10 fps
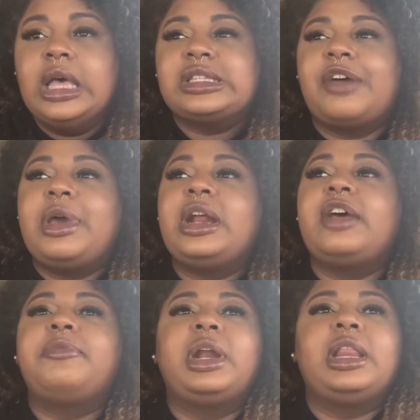So I made
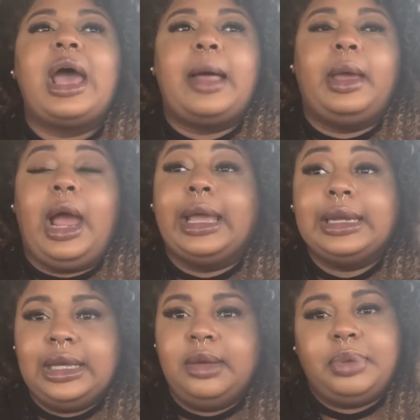enough money that I can
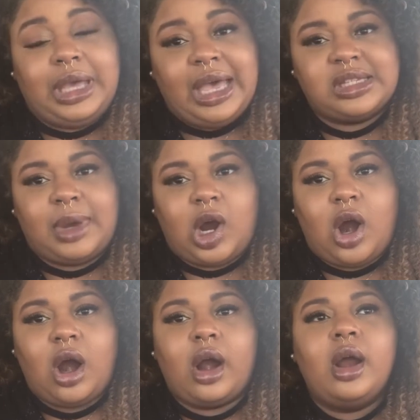eat and put gas in my
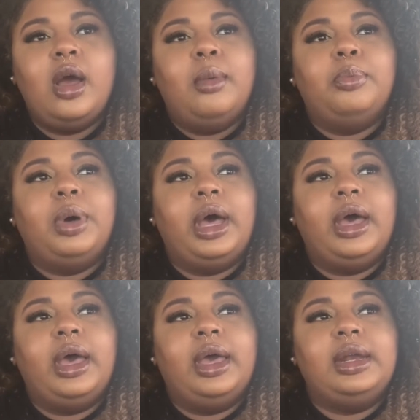car,
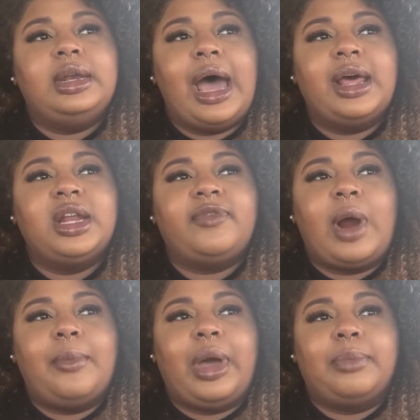but not enough where
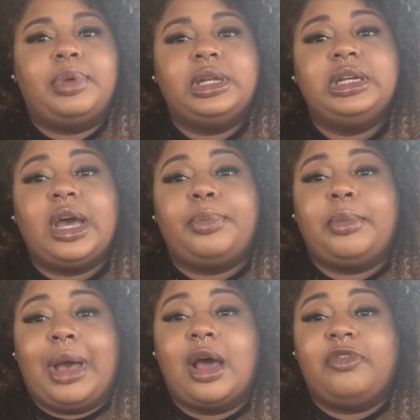I'm like building up
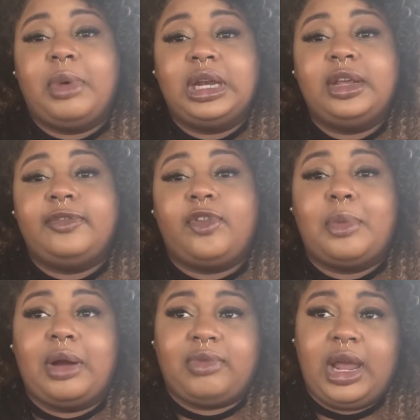amount of money for
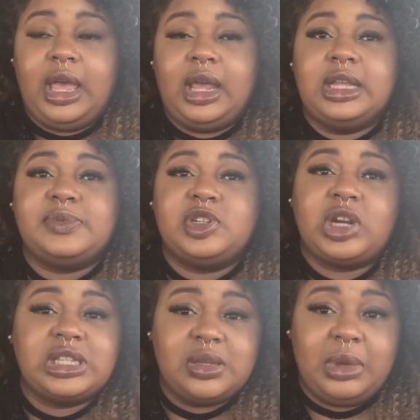my rent, and it's been
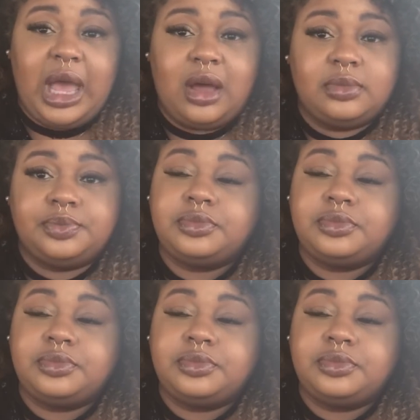stressing me out.